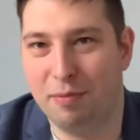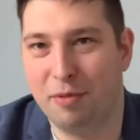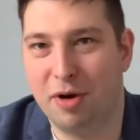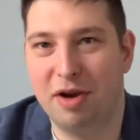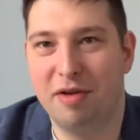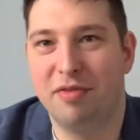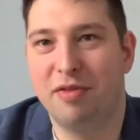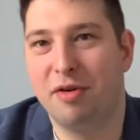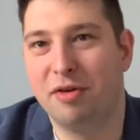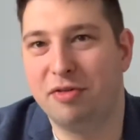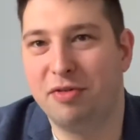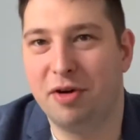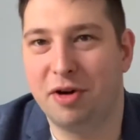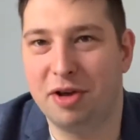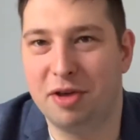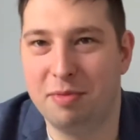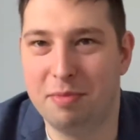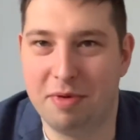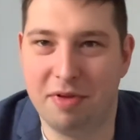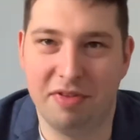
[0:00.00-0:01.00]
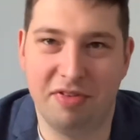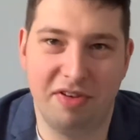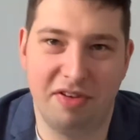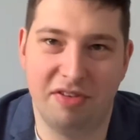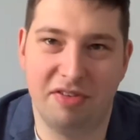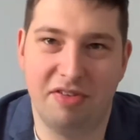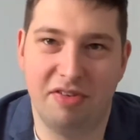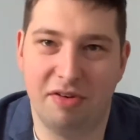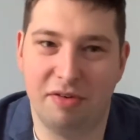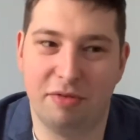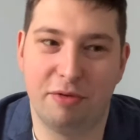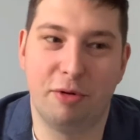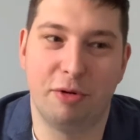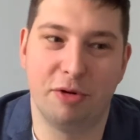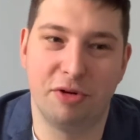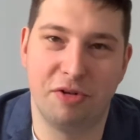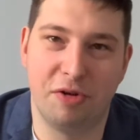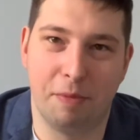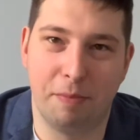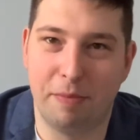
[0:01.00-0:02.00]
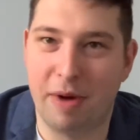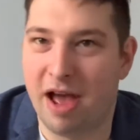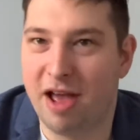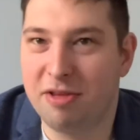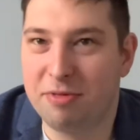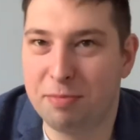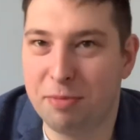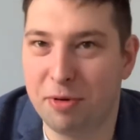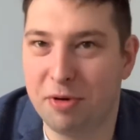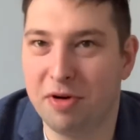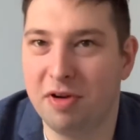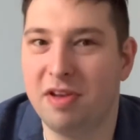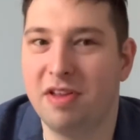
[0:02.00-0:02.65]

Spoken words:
of those documents is of course your passport.